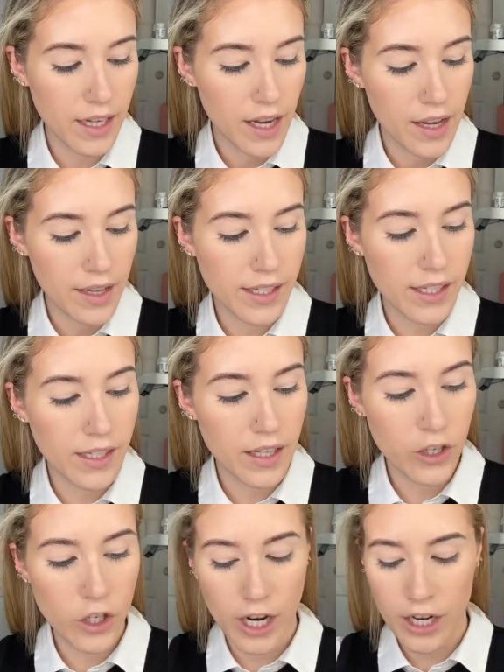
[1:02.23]
This is in the
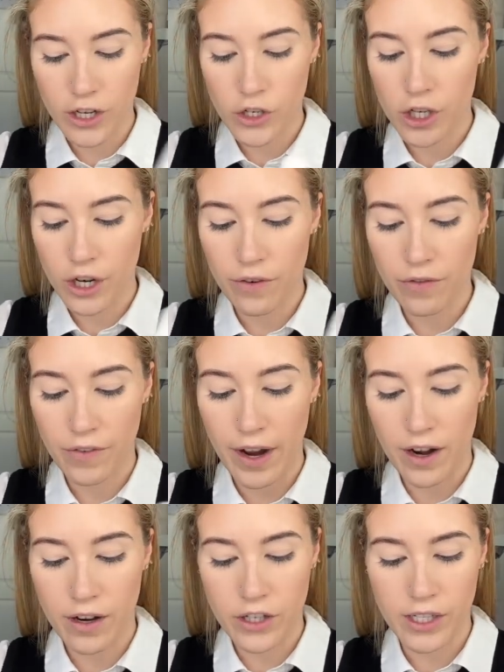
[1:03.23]
shade Sheer
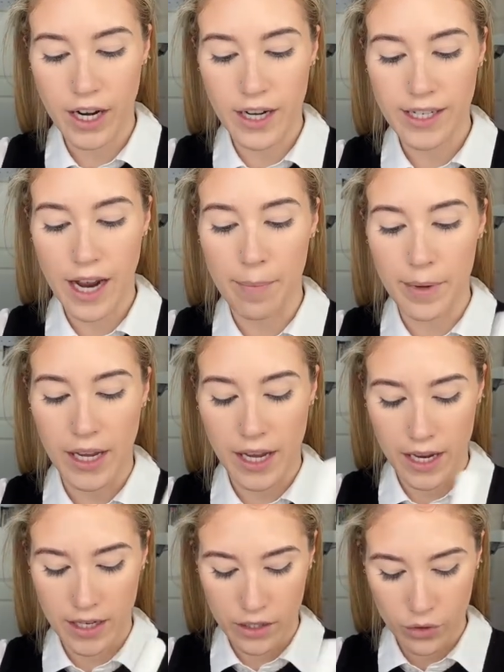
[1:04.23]
Fair, just kind of tapping it
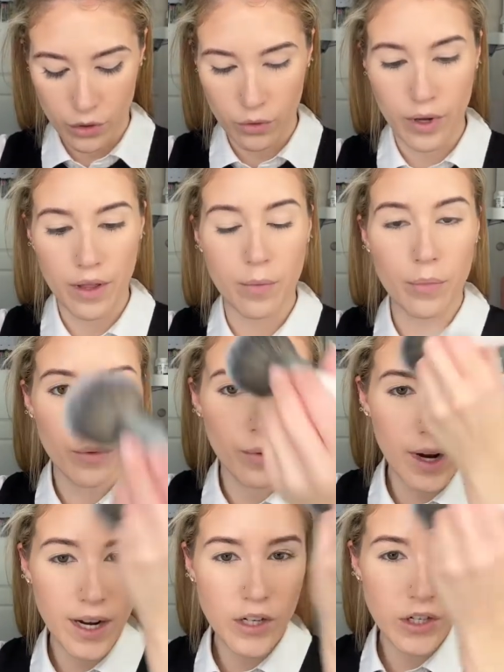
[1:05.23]
into the
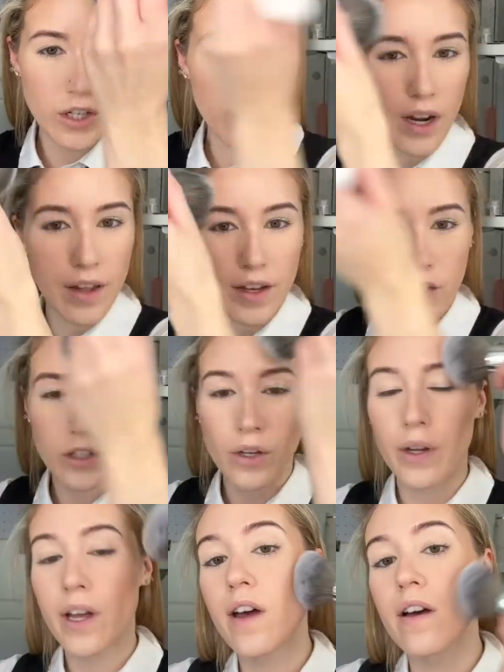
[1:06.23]
brush and then just
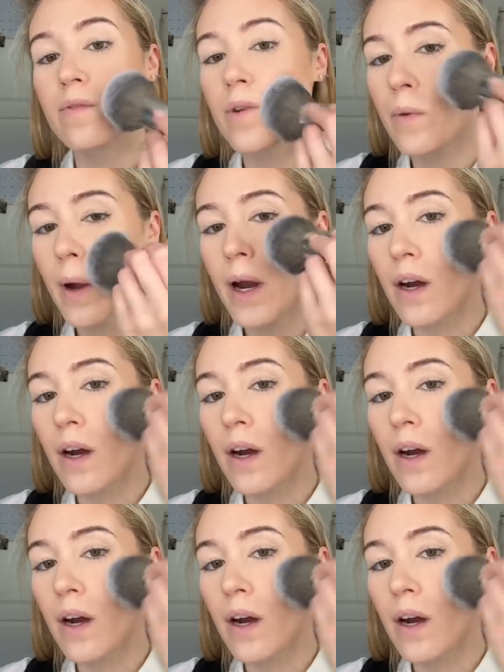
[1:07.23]
going everywhere.